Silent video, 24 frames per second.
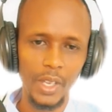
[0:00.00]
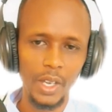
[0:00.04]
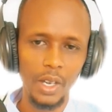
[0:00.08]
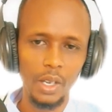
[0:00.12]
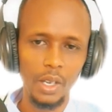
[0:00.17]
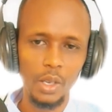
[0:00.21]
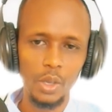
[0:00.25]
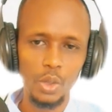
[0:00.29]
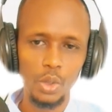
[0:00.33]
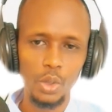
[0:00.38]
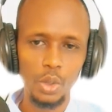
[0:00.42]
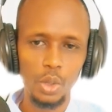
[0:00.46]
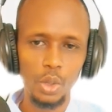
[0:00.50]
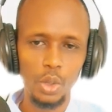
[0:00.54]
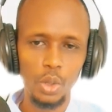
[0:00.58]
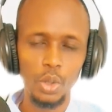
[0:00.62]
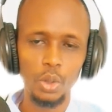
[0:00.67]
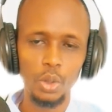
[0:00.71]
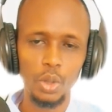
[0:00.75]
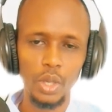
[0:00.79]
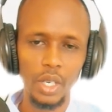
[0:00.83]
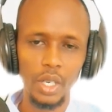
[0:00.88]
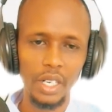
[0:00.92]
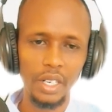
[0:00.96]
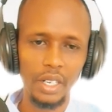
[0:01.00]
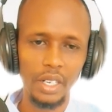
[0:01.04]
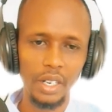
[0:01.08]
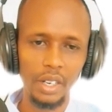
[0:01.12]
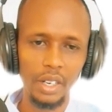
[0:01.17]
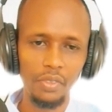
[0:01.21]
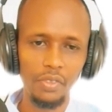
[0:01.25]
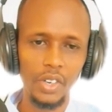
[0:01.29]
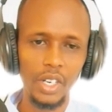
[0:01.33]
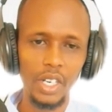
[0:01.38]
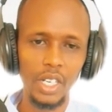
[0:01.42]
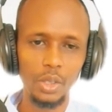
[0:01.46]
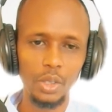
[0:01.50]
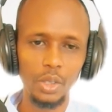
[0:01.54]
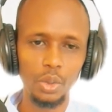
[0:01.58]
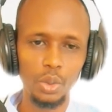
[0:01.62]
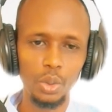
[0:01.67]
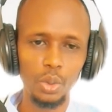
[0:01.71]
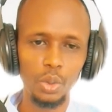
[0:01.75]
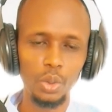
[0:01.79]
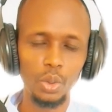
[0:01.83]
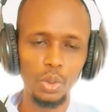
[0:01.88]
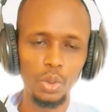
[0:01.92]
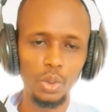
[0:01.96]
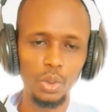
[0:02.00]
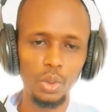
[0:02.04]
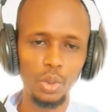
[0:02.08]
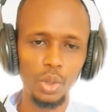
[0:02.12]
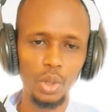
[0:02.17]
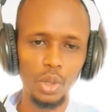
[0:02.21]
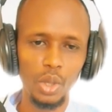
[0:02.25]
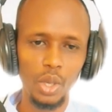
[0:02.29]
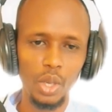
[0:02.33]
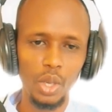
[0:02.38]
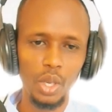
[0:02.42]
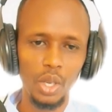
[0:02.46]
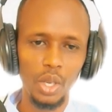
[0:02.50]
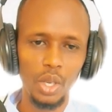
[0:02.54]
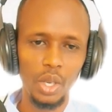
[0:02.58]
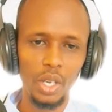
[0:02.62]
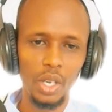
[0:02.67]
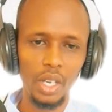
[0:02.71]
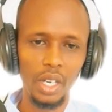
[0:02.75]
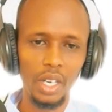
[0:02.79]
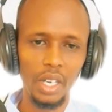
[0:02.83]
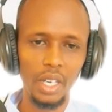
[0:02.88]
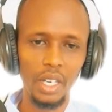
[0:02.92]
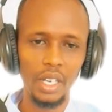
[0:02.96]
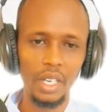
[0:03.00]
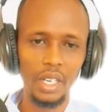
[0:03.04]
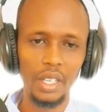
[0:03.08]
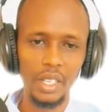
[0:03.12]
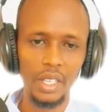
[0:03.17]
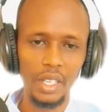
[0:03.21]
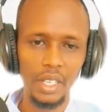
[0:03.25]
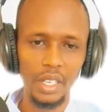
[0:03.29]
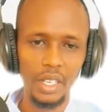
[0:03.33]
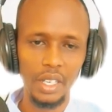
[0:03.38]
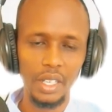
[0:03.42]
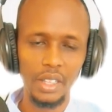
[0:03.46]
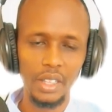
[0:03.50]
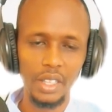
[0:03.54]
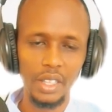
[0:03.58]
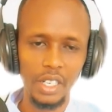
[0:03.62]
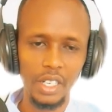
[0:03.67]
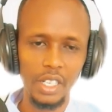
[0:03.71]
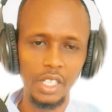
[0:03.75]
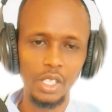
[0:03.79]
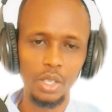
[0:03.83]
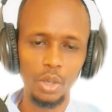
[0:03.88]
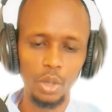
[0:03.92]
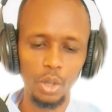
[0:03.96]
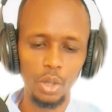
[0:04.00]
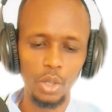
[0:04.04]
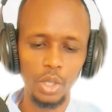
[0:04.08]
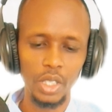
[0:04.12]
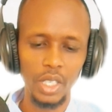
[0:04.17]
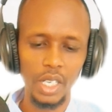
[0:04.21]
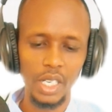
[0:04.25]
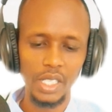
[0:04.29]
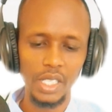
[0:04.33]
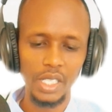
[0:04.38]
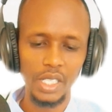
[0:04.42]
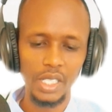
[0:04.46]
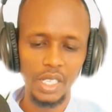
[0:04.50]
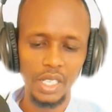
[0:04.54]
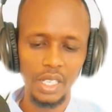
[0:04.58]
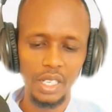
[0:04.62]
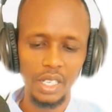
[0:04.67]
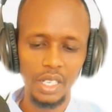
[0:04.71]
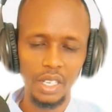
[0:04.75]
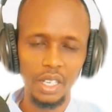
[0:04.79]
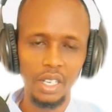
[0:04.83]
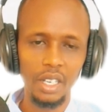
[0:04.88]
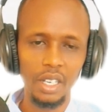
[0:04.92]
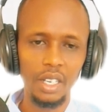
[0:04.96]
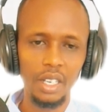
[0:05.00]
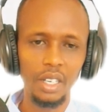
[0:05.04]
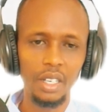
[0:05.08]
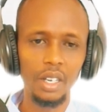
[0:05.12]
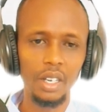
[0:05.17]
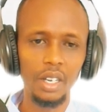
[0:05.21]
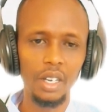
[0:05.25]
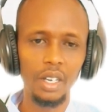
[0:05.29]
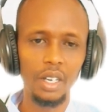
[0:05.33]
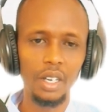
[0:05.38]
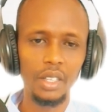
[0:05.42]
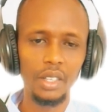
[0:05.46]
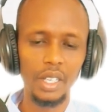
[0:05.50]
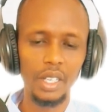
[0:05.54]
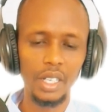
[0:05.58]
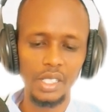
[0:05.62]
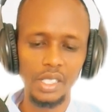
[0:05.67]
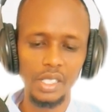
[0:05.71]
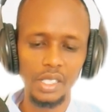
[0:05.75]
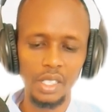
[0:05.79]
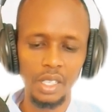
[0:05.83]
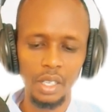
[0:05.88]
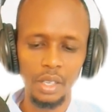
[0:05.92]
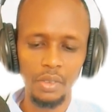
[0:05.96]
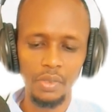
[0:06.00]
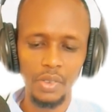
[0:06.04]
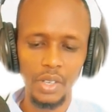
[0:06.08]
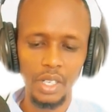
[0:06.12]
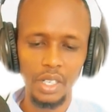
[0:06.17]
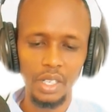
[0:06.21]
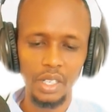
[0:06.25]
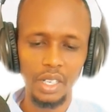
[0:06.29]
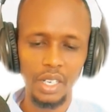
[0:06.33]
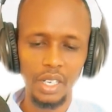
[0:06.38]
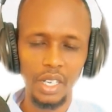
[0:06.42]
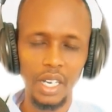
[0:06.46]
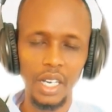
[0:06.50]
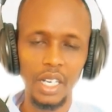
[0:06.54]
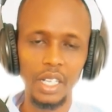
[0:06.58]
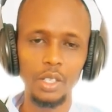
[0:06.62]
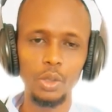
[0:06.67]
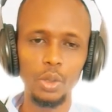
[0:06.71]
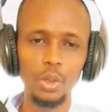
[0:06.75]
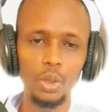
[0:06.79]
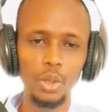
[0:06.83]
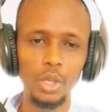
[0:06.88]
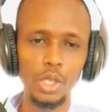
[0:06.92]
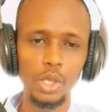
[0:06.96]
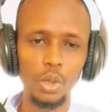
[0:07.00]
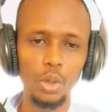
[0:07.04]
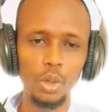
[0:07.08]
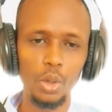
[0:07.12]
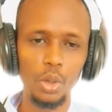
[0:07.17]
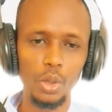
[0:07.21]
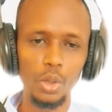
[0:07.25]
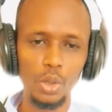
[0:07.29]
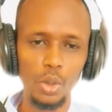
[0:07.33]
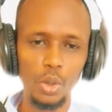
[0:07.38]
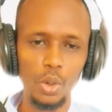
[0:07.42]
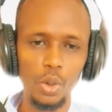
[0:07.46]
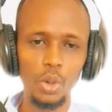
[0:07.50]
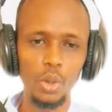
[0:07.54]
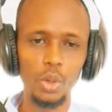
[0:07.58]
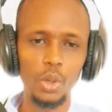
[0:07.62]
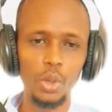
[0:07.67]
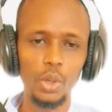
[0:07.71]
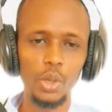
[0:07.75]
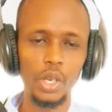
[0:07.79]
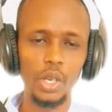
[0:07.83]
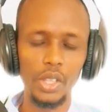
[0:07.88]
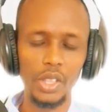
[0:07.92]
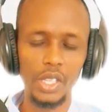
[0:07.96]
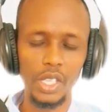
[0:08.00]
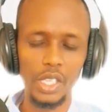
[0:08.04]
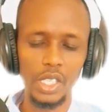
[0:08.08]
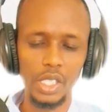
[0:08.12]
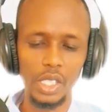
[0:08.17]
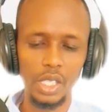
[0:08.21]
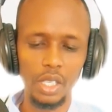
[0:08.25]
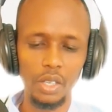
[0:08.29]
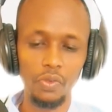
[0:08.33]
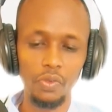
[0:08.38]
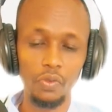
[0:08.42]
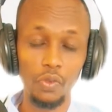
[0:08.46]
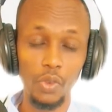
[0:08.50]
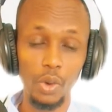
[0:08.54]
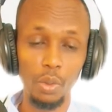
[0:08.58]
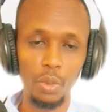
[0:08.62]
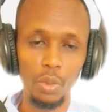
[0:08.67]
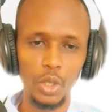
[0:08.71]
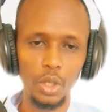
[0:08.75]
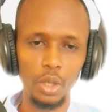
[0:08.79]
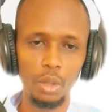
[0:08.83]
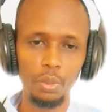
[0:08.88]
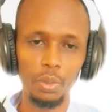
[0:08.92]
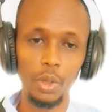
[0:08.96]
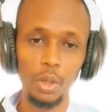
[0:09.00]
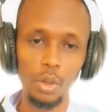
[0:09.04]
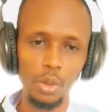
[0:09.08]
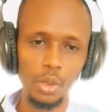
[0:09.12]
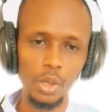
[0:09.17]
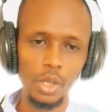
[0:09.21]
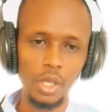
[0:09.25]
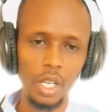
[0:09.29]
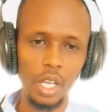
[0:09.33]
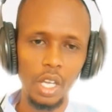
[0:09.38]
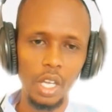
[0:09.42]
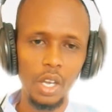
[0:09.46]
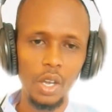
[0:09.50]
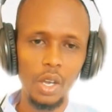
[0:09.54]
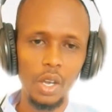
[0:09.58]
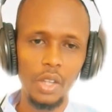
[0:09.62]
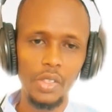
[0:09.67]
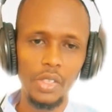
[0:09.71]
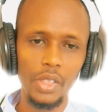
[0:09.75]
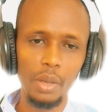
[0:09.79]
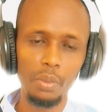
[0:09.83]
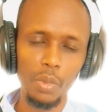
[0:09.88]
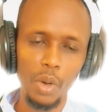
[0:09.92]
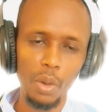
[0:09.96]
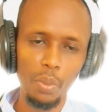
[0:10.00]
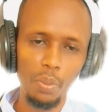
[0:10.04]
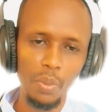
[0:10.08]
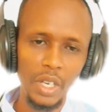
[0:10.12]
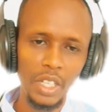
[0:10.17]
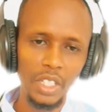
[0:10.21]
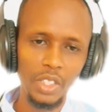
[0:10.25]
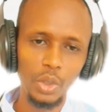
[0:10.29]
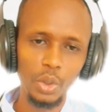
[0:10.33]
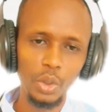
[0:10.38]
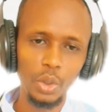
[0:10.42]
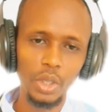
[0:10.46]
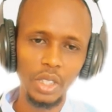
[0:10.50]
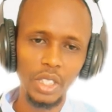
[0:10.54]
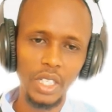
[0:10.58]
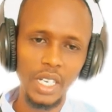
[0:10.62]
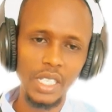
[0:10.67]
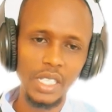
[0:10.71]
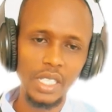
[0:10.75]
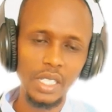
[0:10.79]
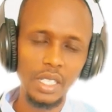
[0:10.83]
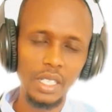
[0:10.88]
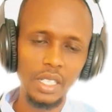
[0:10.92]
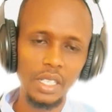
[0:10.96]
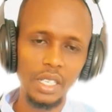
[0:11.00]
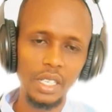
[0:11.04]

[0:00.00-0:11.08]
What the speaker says: So you can refer to the disclosures that is given, and you disclose all this information, because the moment you just